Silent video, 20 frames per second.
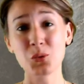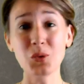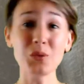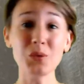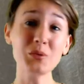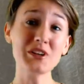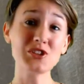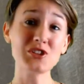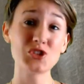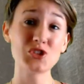
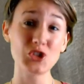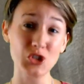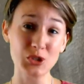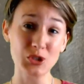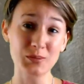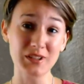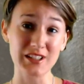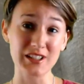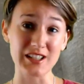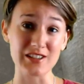What we
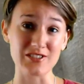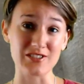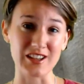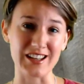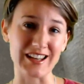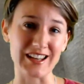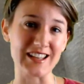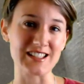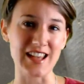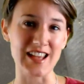do believe
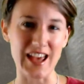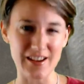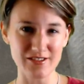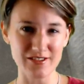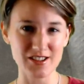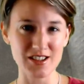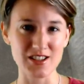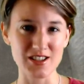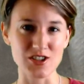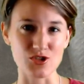in is
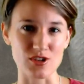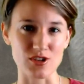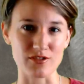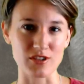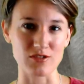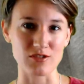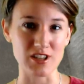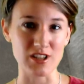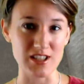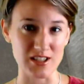
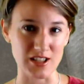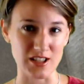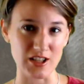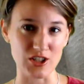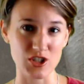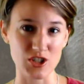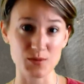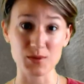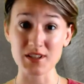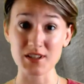evidence-driven
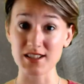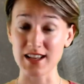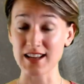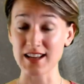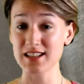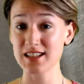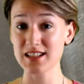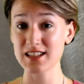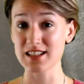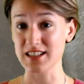research
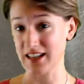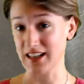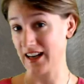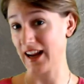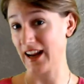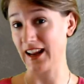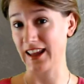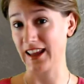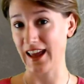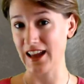presented in
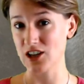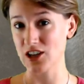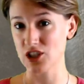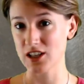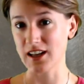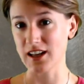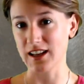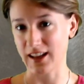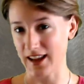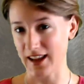an
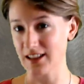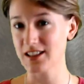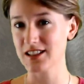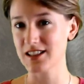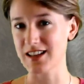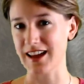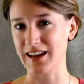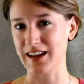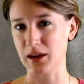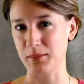engaging and
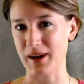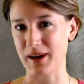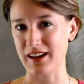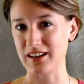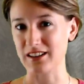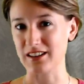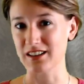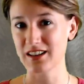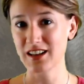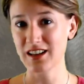entertaining
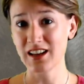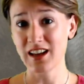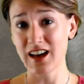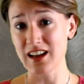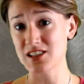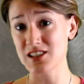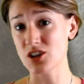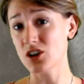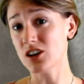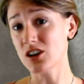manner.
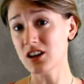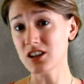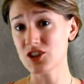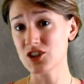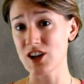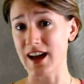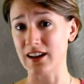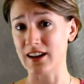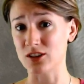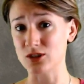And on
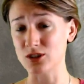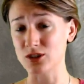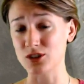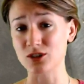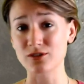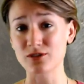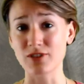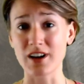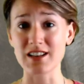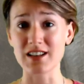our channel,
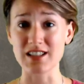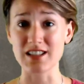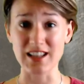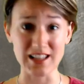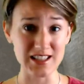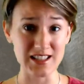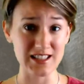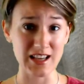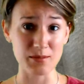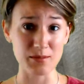you'll find
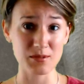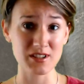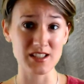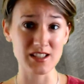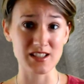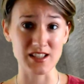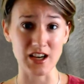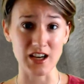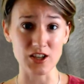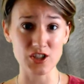in-depth
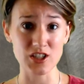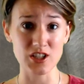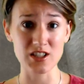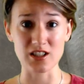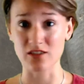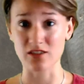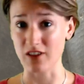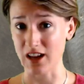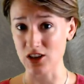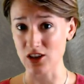
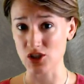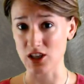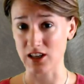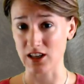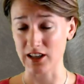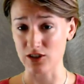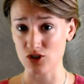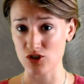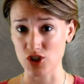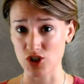discussions of
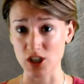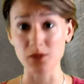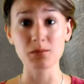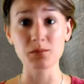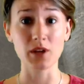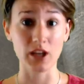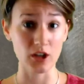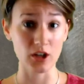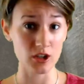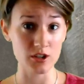ancient
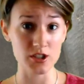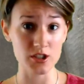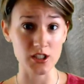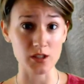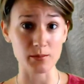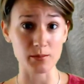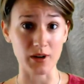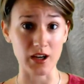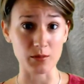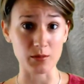literature,
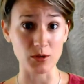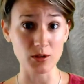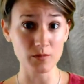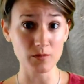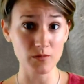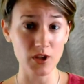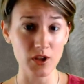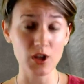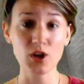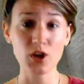including the
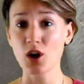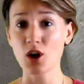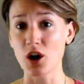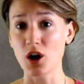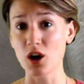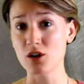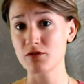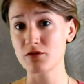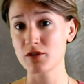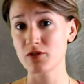Bible,
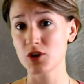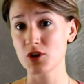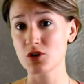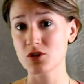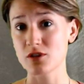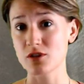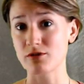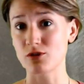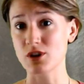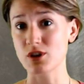
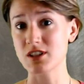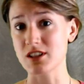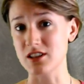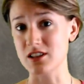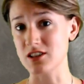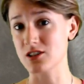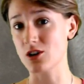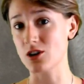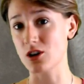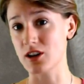overviews of
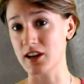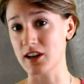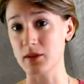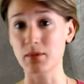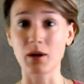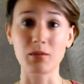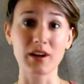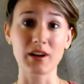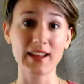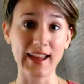recent scholarly
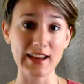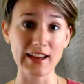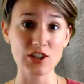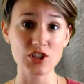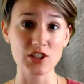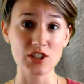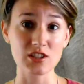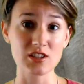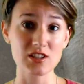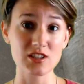
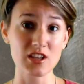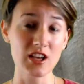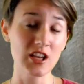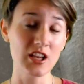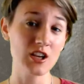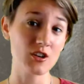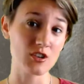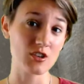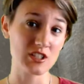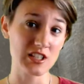publications,
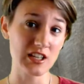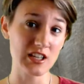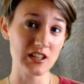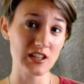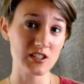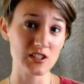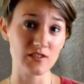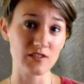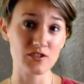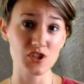
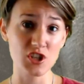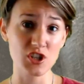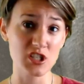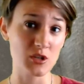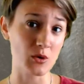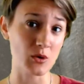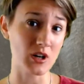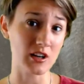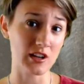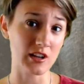critiques of
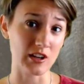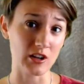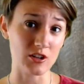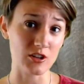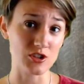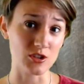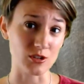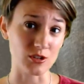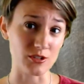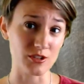
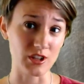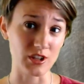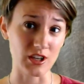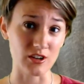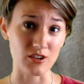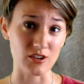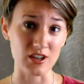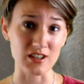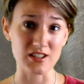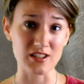pseudo-archaeological
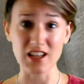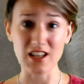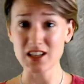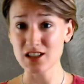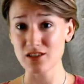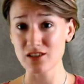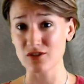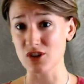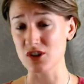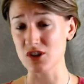theories,
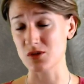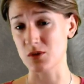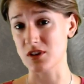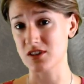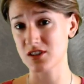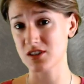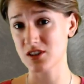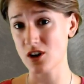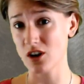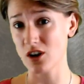interviews
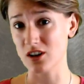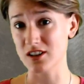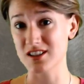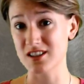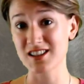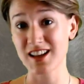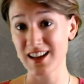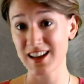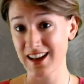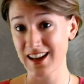with
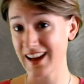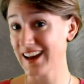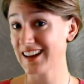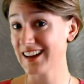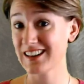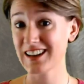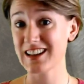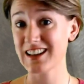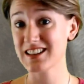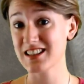scholars,
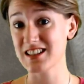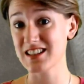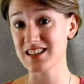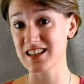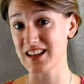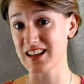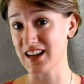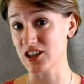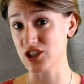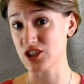and
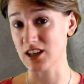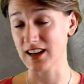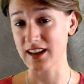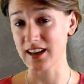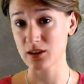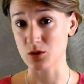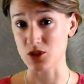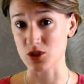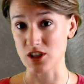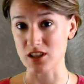lessons in ancient
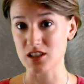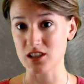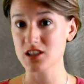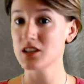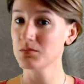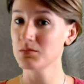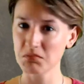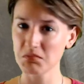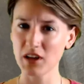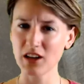languages,
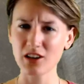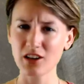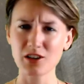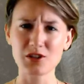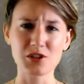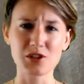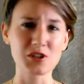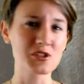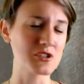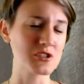
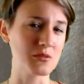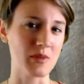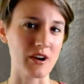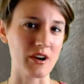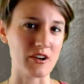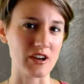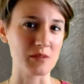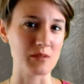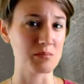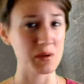including
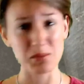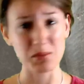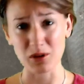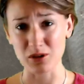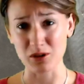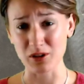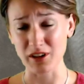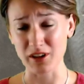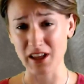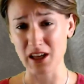Sumerian,
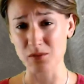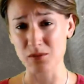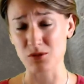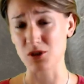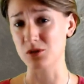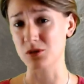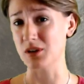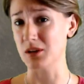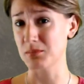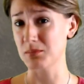Biblical
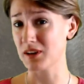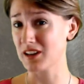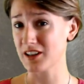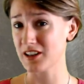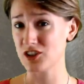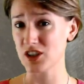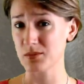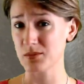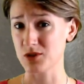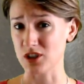Hebrew, and
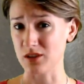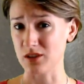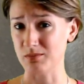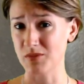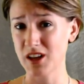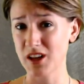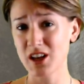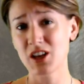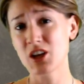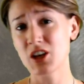Middle Egyptian,
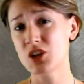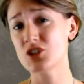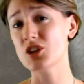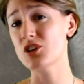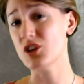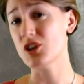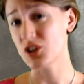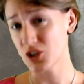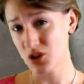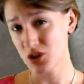
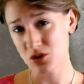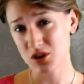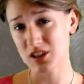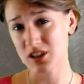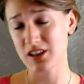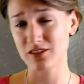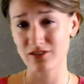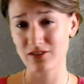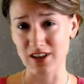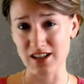so that you
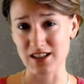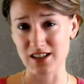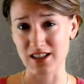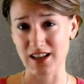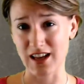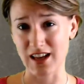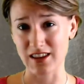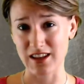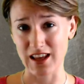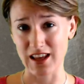can
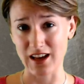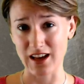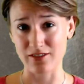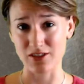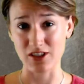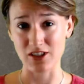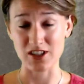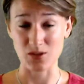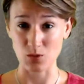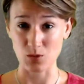investigate the
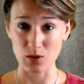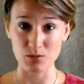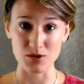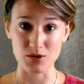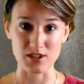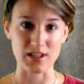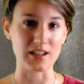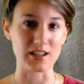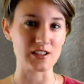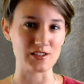evidence we
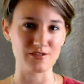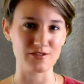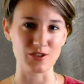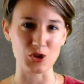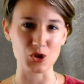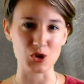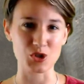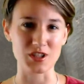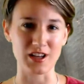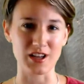present
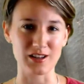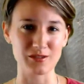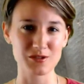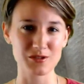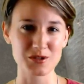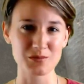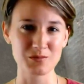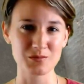for yourself.